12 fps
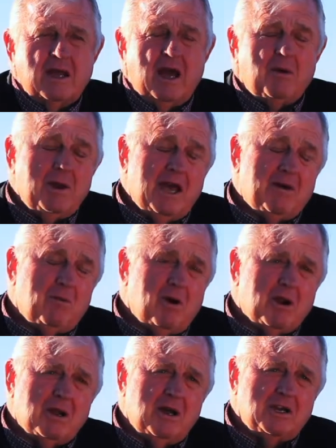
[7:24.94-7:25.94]
Yeah, we have a
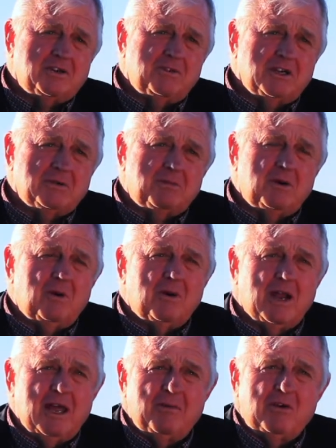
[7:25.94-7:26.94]
water conservation
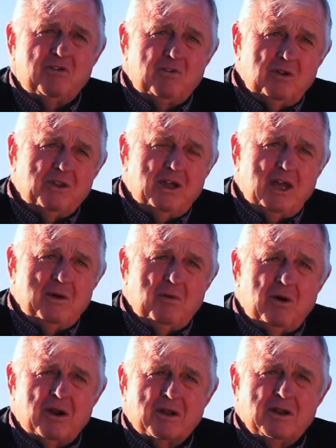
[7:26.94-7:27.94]
program and a full-time
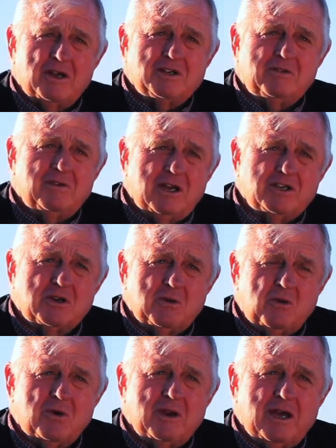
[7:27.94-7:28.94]
water conservation
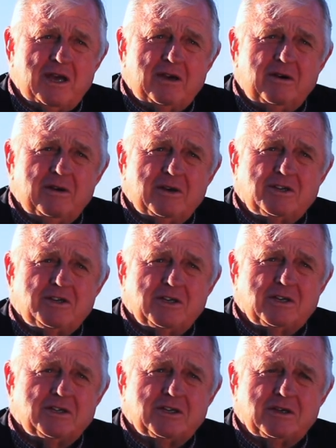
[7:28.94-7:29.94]
coordinator, and
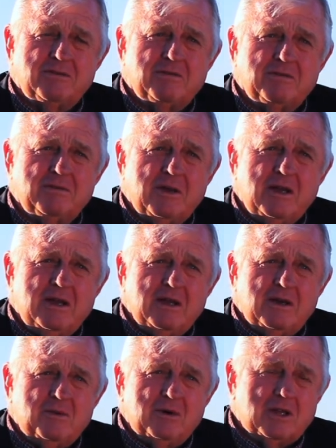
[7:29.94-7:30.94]
she's
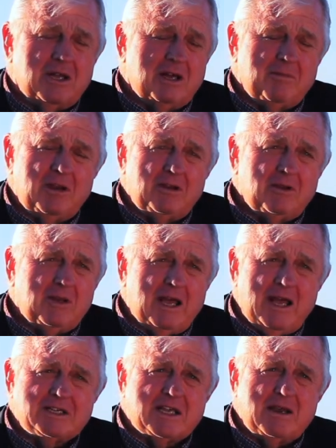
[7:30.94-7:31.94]
will come and do
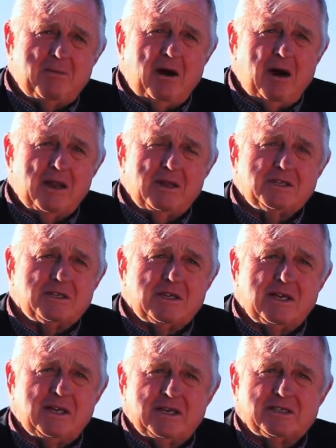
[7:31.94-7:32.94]
landscape audits and
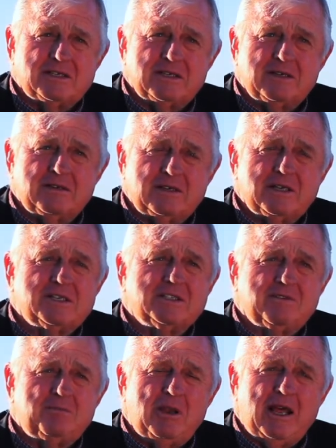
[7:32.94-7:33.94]
has a list
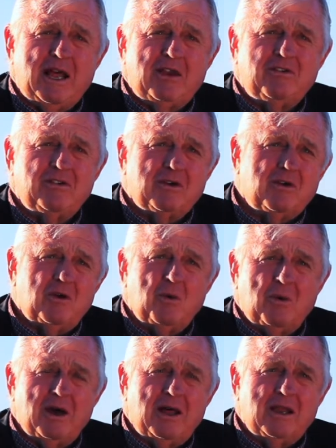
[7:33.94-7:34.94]
of plants that grow
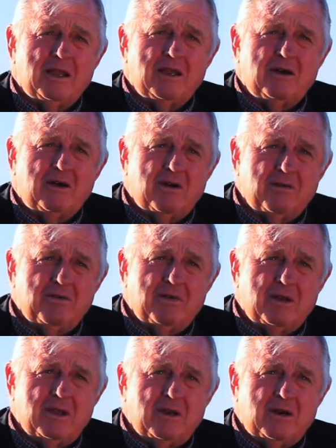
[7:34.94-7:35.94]
well in our
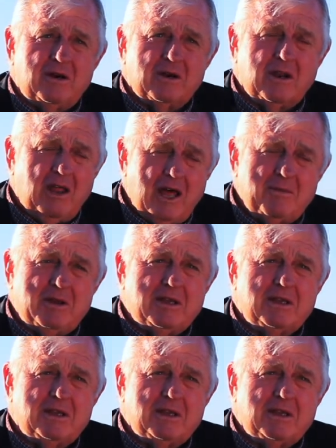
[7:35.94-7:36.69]
climate.